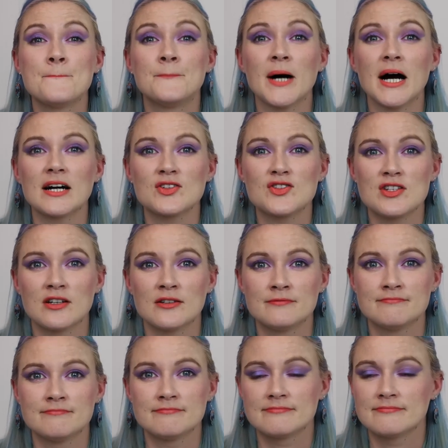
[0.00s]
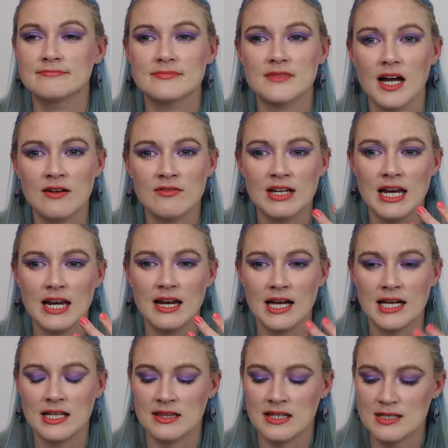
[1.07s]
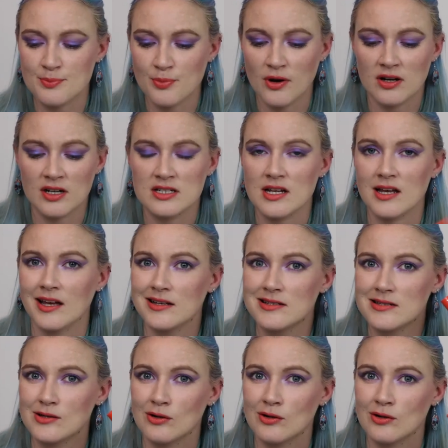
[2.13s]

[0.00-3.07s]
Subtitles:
but I really like it. This product is